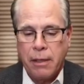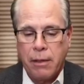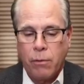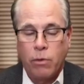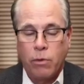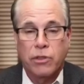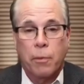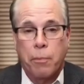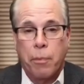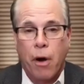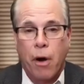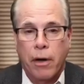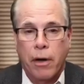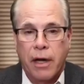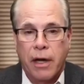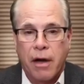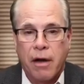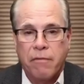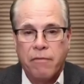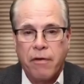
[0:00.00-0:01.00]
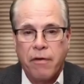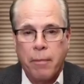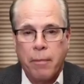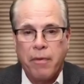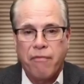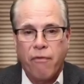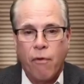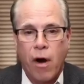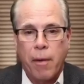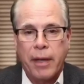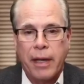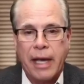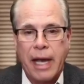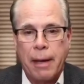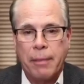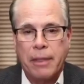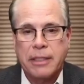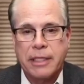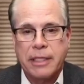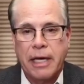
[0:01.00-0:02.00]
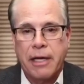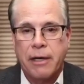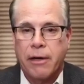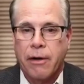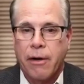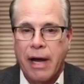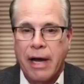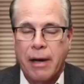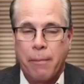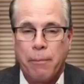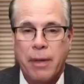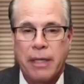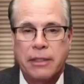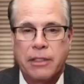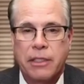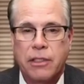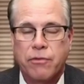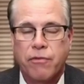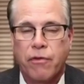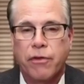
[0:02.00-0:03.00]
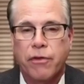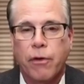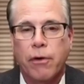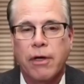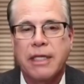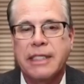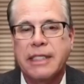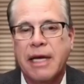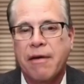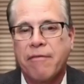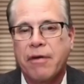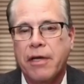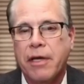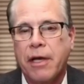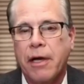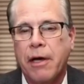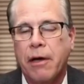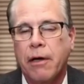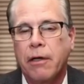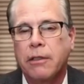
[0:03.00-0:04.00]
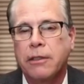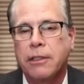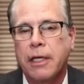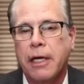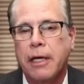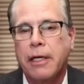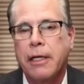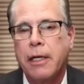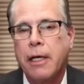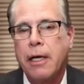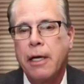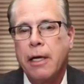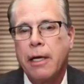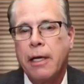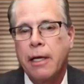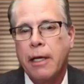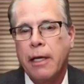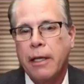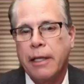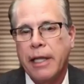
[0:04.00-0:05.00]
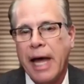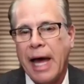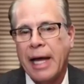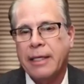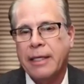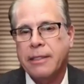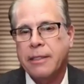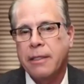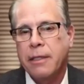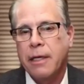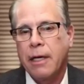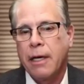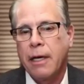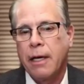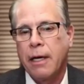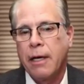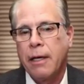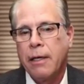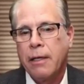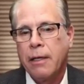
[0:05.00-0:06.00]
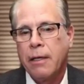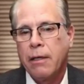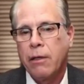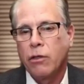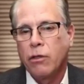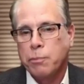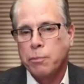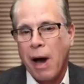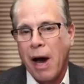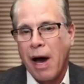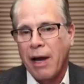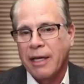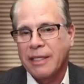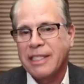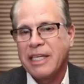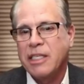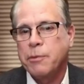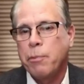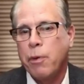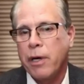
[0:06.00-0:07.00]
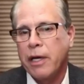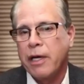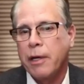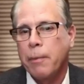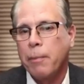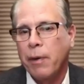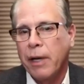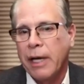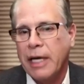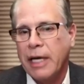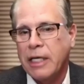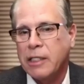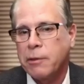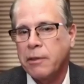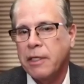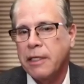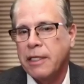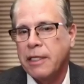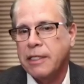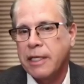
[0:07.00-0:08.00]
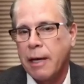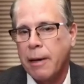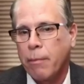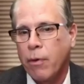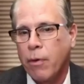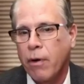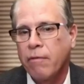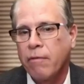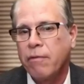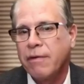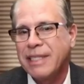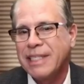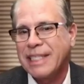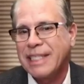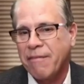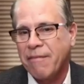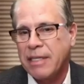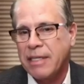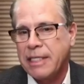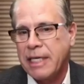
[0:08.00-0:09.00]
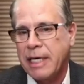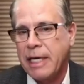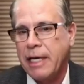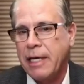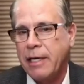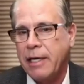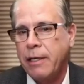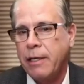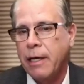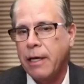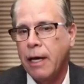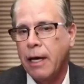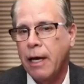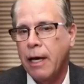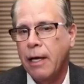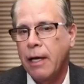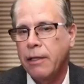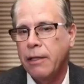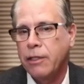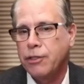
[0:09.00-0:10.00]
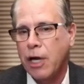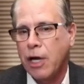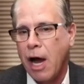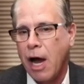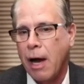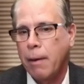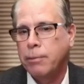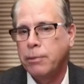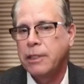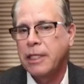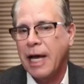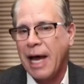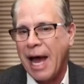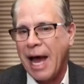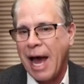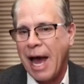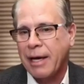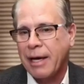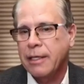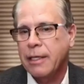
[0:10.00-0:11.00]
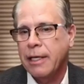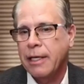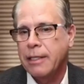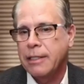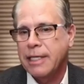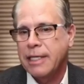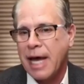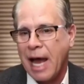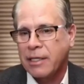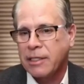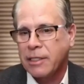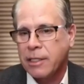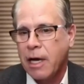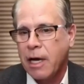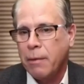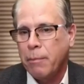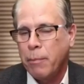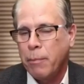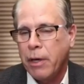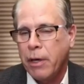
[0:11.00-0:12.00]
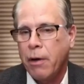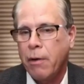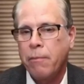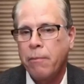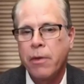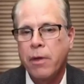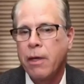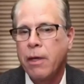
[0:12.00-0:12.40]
was a part of. Before I became a senator, I had a business for 37 years, and that those policies put into place in December of 17, the Jobs Act and tax cut bill,